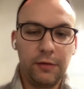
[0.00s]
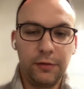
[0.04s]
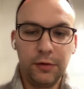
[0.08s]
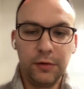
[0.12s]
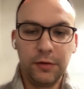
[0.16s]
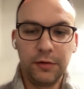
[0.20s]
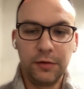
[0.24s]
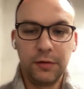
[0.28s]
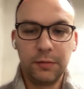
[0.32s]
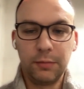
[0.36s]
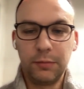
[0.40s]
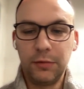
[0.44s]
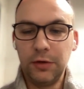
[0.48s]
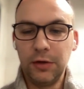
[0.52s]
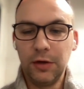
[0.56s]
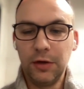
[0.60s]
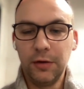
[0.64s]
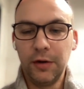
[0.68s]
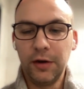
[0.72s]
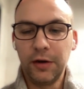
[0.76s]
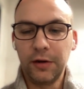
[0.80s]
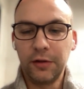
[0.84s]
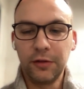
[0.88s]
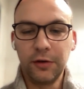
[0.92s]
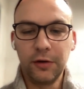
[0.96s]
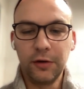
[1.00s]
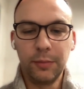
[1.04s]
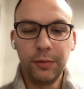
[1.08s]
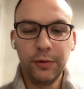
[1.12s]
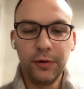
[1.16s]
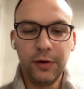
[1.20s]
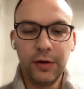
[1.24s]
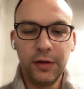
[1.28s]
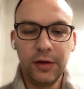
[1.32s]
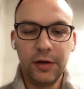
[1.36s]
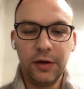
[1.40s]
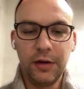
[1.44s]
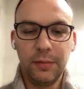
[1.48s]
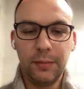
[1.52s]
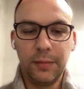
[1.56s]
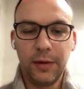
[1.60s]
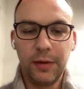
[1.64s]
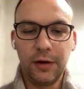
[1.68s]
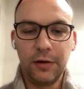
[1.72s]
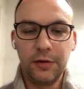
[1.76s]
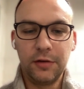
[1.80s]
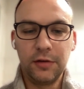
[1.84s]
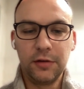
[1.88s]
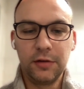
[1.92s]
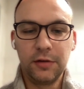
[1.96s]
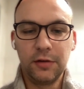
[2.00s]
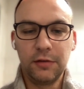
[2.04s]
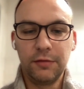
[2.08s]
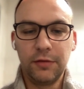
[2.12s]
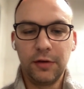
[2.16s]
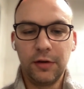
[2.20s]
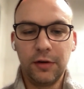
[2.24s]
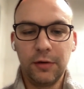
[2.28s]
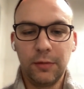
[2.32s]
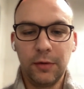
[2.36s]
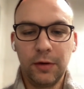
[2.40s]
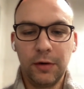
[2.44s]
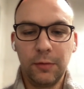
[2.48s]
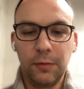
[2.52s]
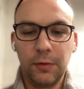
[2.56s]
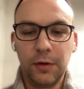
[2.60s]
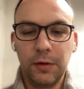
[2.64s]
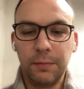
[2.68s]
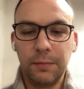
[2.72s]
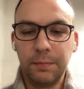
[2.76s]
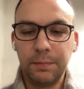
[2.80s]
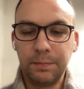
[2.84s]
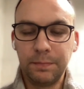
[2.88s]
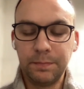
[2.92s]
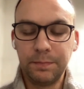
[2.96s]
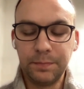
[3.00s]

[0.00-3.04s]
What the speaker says: If it was, you know, ugly or pretty, it doesn't matter. Tennessee found a way to win.